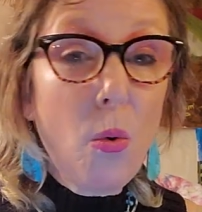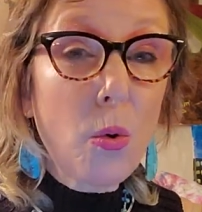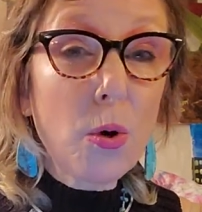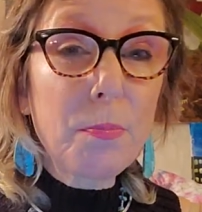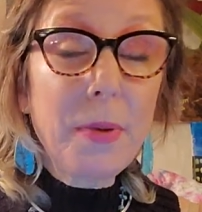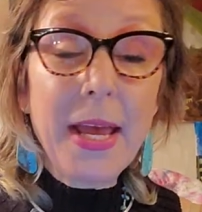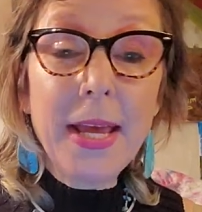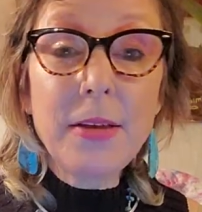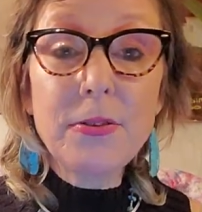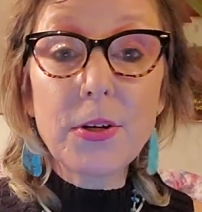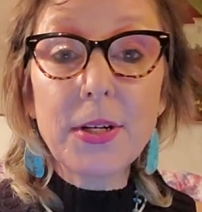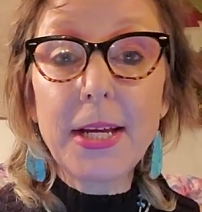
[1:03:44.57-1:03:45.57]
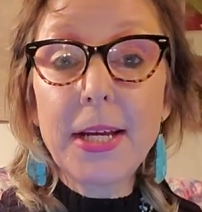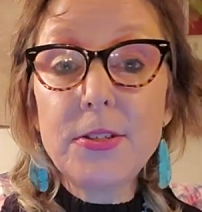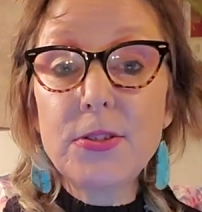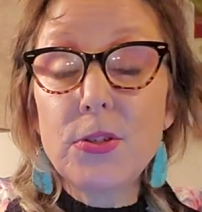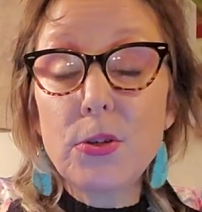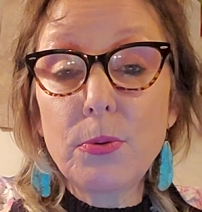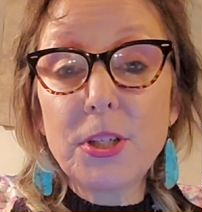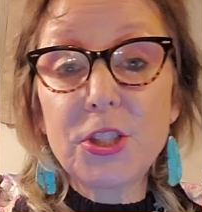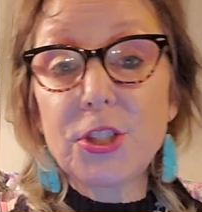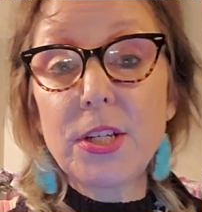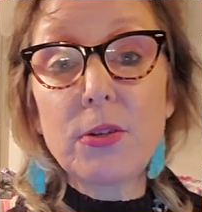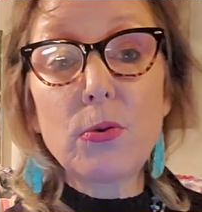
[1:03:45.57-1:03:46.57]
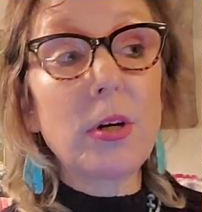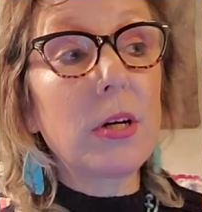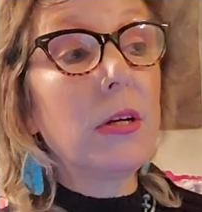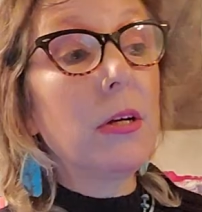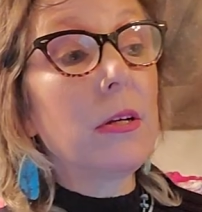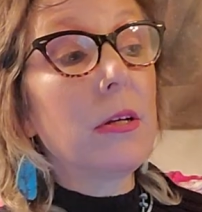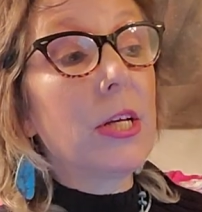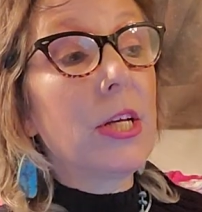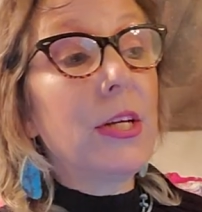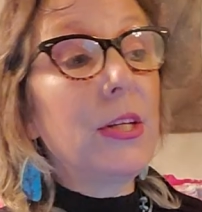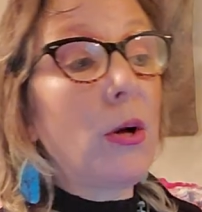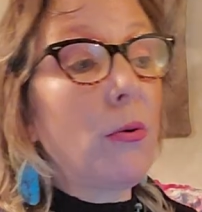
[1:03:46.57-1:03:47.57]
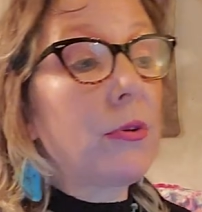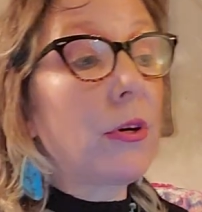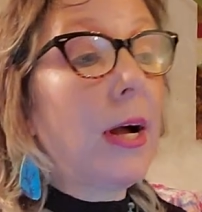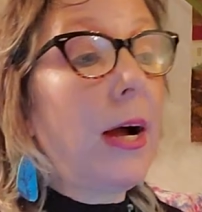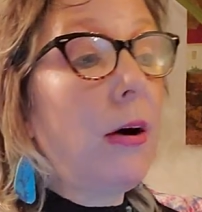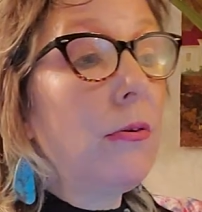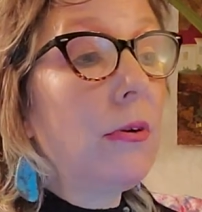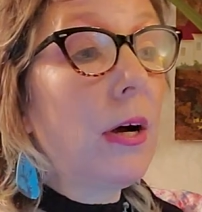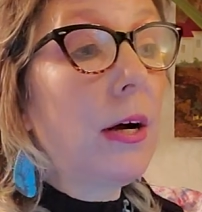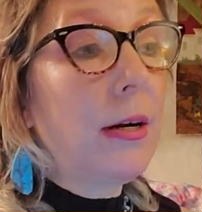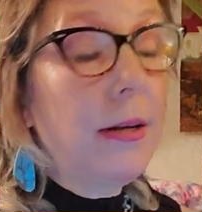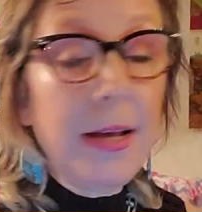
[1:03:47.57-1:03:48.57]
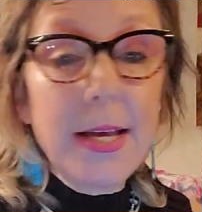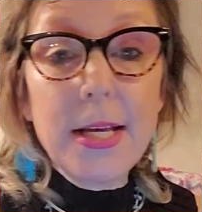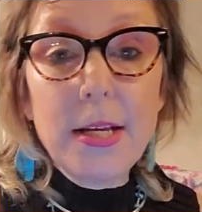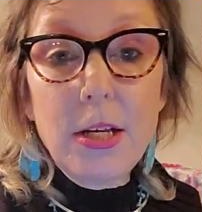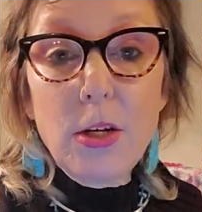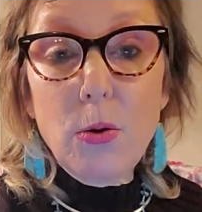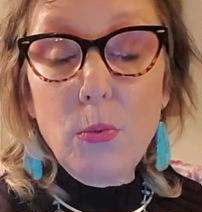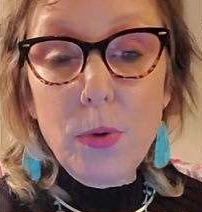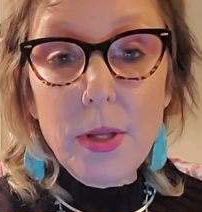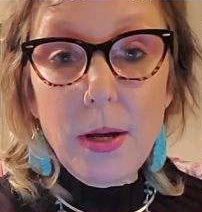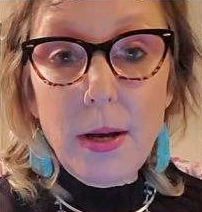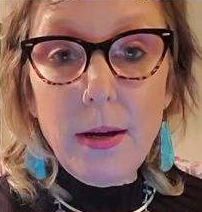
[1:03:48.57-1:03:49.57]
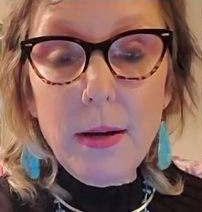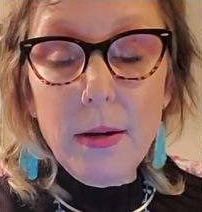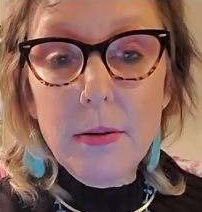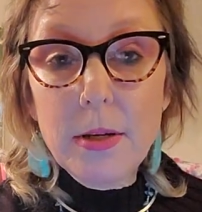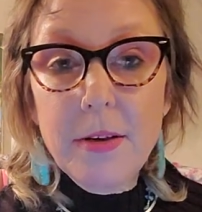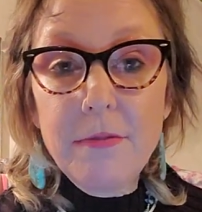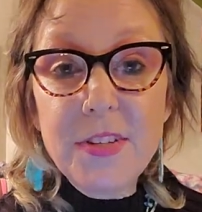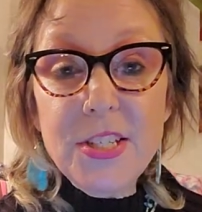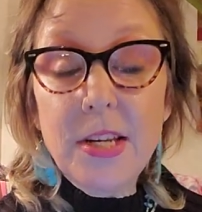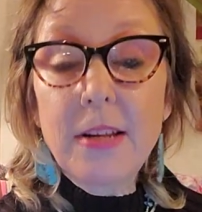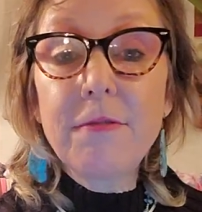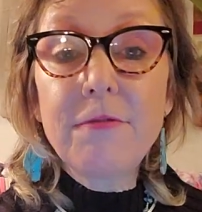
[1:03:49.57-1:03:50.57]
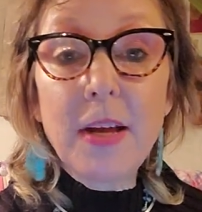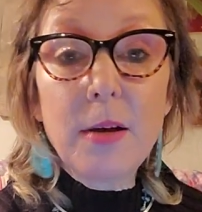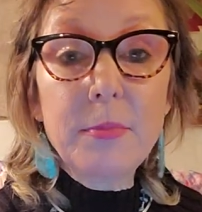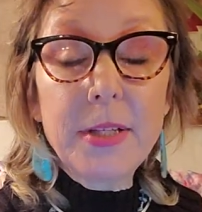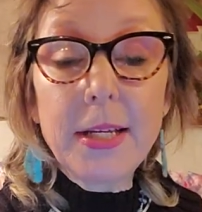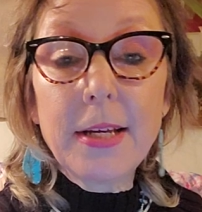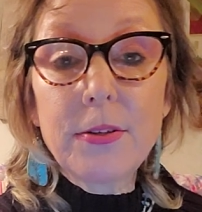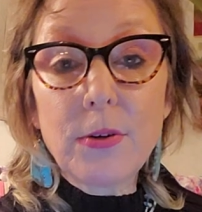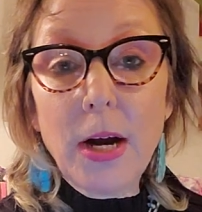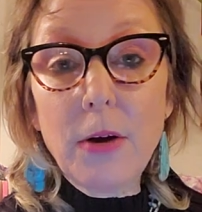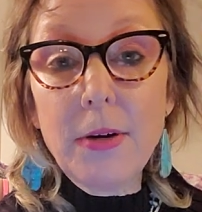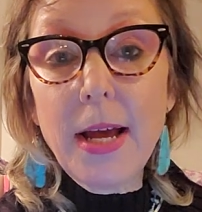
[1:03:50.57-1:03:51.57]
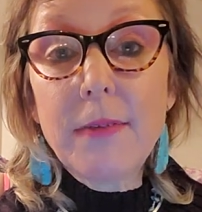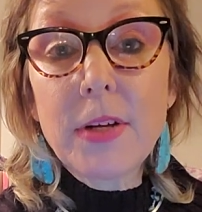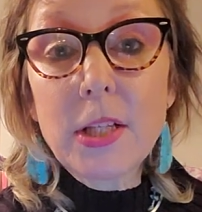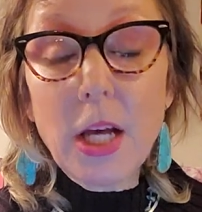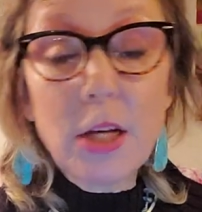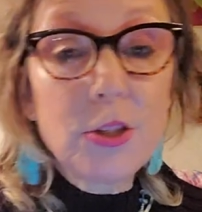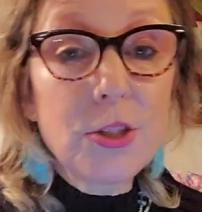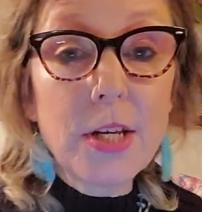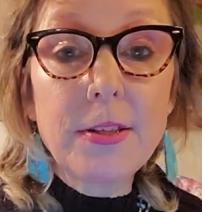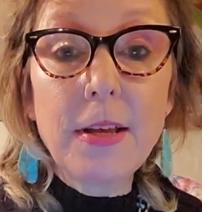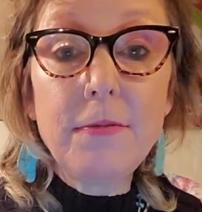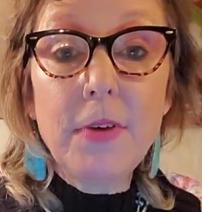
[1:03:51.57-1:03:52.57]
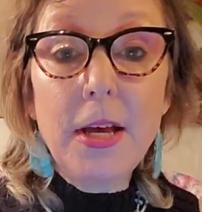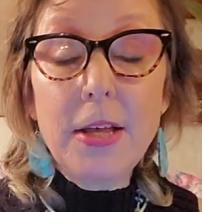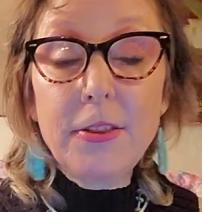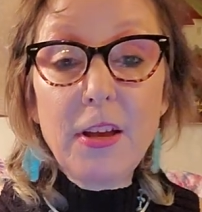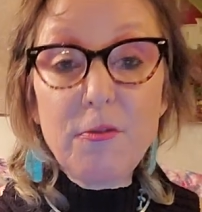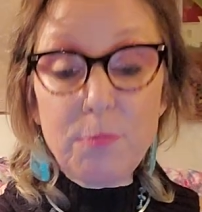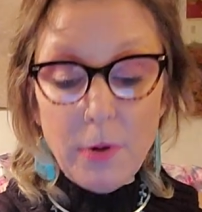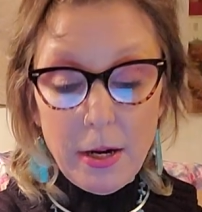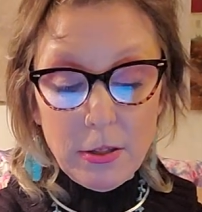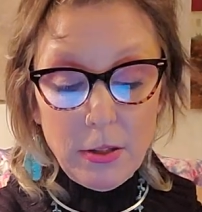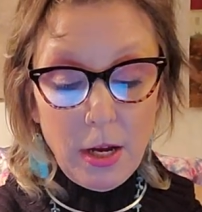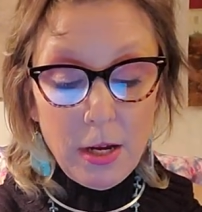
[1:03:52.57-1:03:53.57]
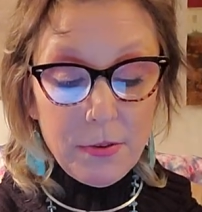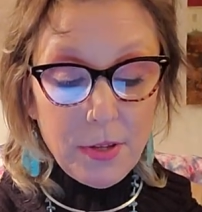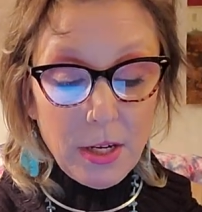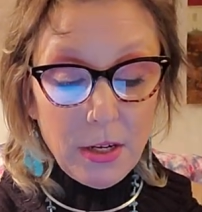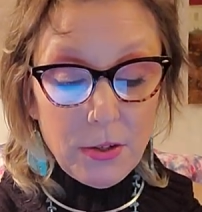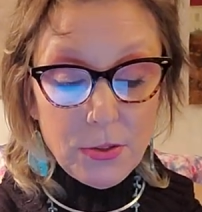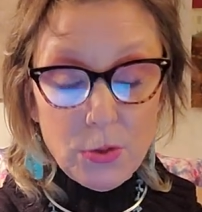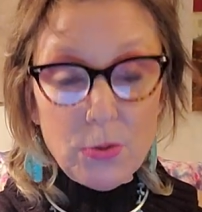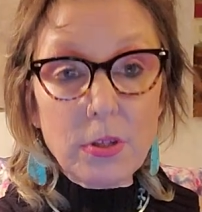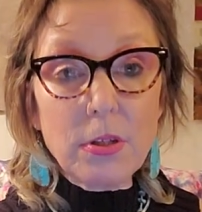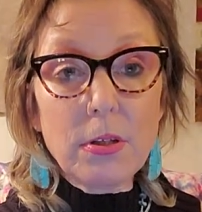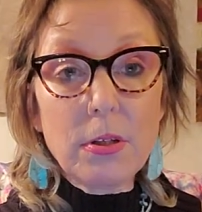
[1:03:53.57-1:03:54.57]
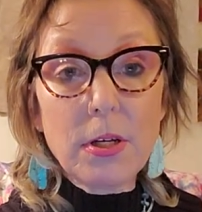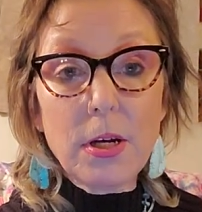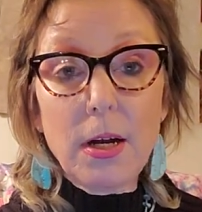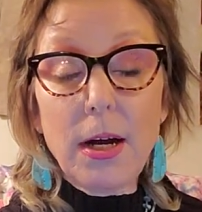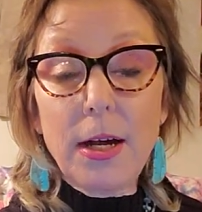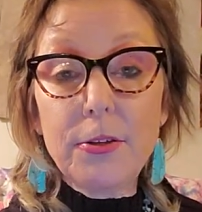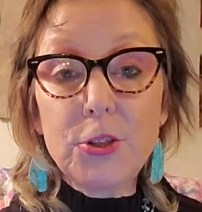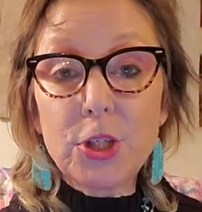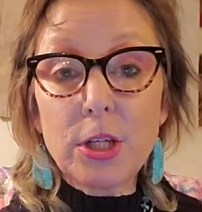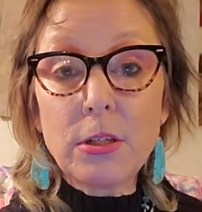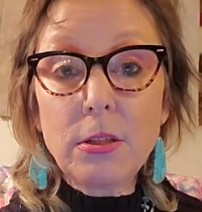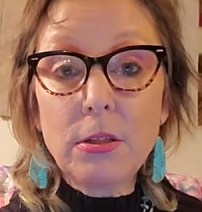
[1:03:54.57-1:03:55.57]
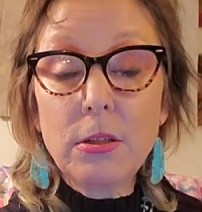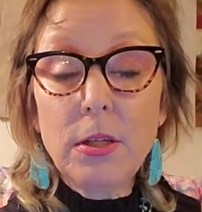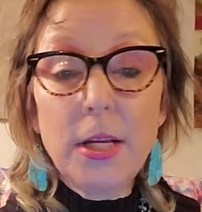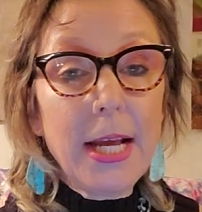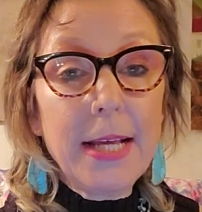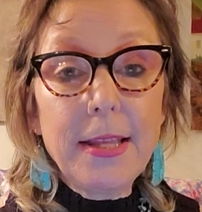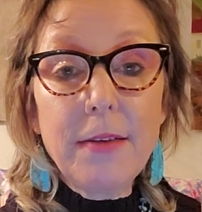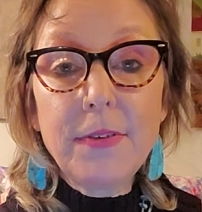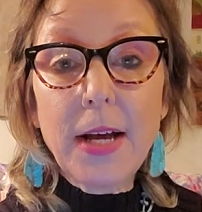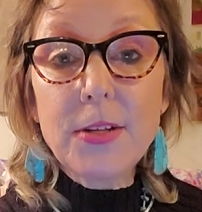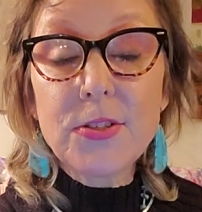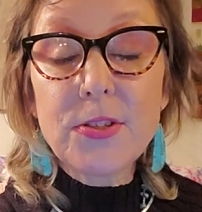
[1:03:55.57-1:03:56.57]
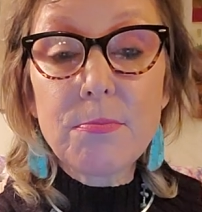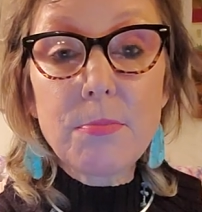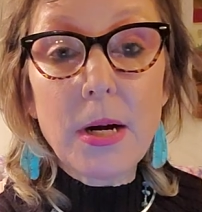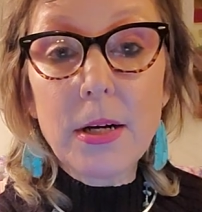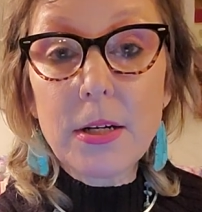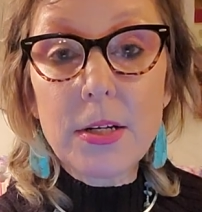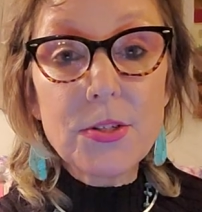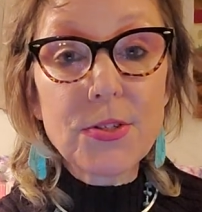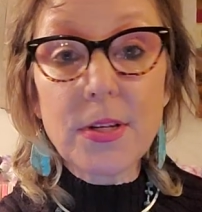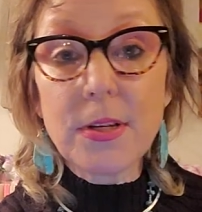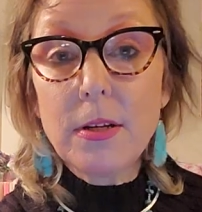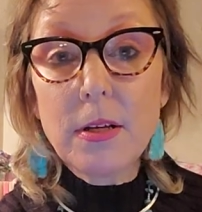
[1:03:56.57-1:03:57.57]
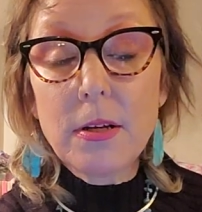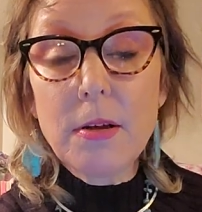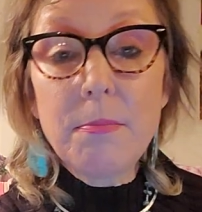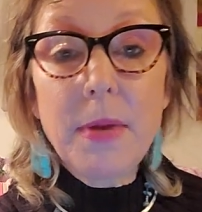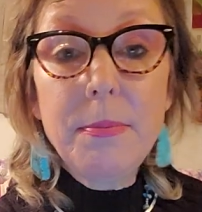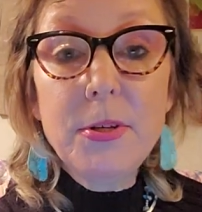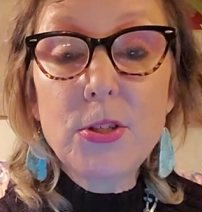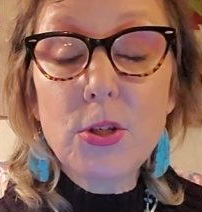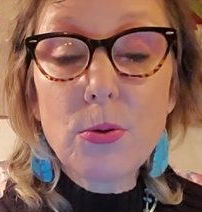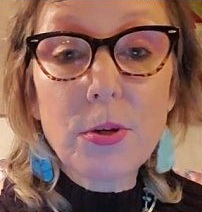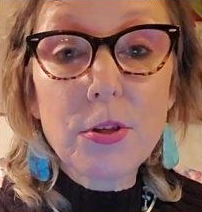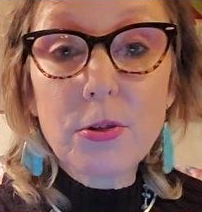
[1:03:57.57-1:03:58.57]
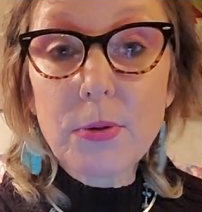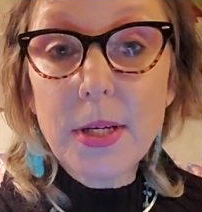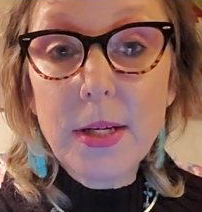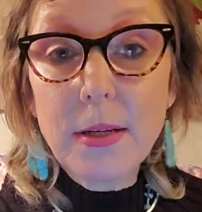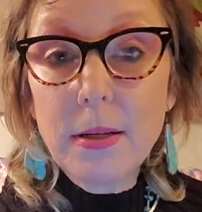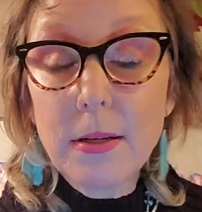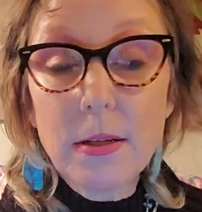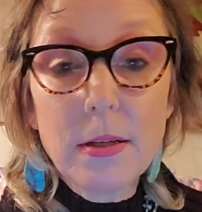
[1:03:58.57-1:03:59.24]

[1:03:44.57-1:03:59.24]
or paying their kids' tuition or, you know, they're out, uh, you know, with, uh, visiting family and they're out having lunch and they've, they've brought along their doodle uh, journal and they've got some markers maybe two or three.